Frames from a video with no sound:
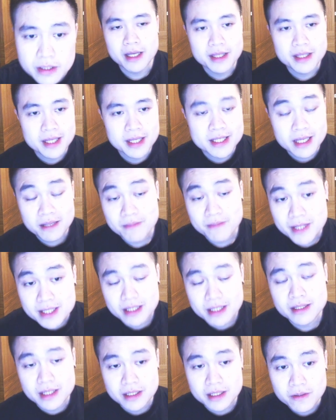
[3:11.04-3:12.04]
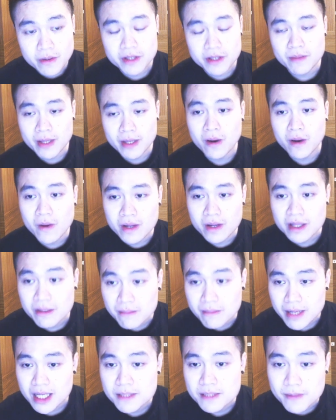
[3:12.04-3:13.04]
The second business is going to be on
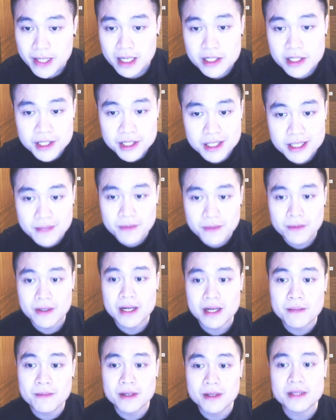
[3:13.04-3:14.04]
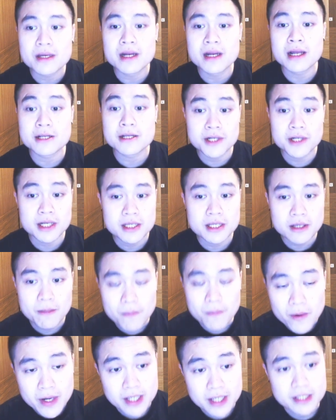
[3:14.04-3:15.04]
mass productions of 3D printed electronics
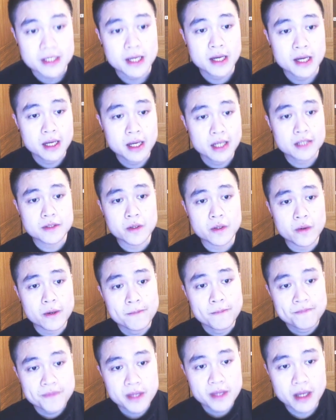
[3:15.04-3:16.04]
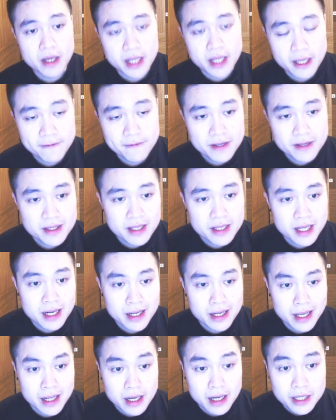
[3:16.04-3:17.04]
components. So if an
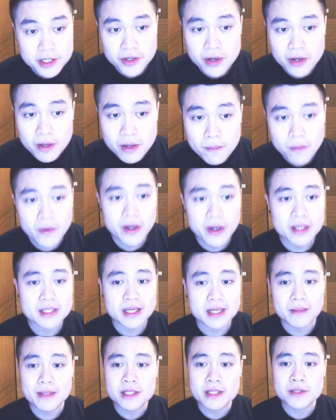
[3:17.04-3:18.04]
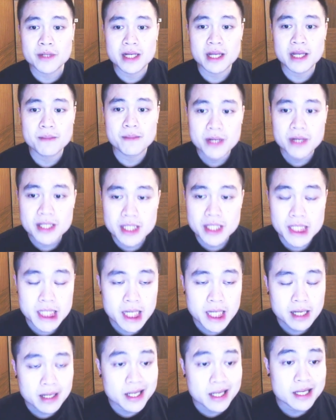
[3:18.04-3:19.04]
electronic components can be 3D printed,
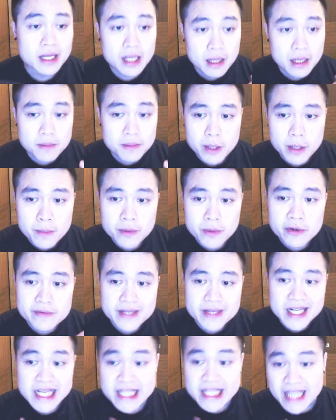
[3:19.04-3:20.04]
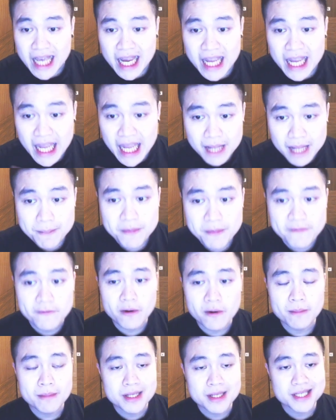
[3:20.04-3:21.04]
it can help to improve the design and
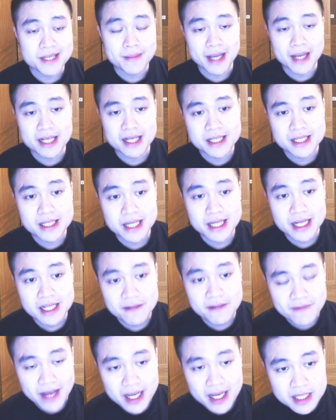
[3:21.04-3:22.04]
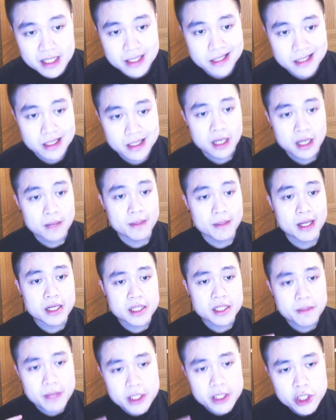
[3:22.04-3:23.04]
performance of existing devices,
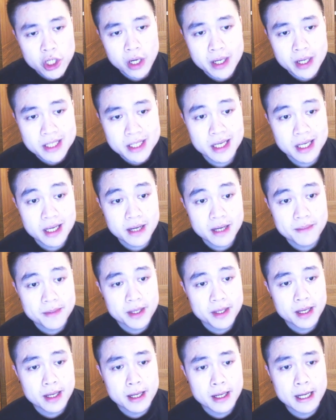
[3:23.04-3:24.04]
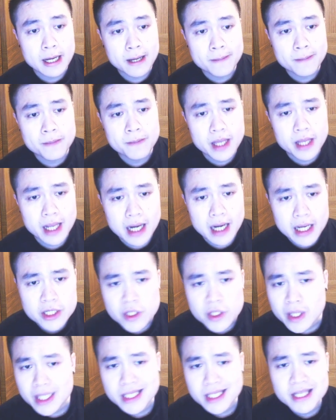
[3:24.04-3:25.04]
because majority of the
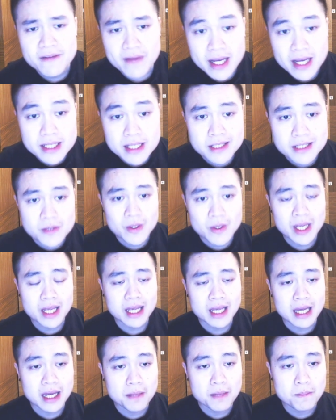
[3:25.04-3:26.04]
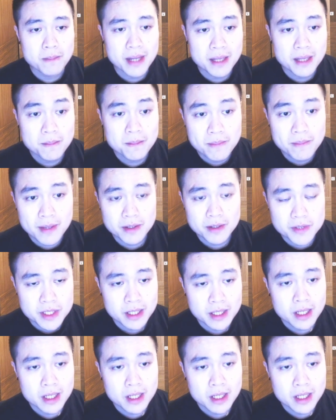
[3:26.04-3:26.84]
electronics devices today are being built